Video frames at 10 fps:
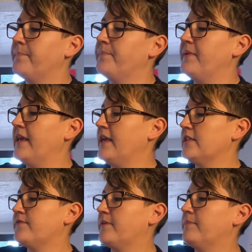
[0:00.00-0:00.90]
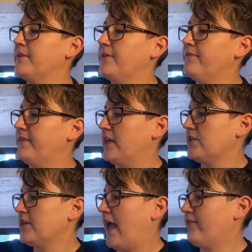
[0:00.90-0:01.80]
B is for
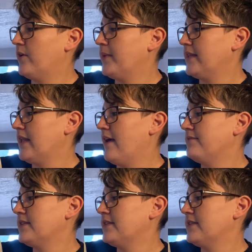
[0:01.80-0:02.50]
bluefish. Everyone loves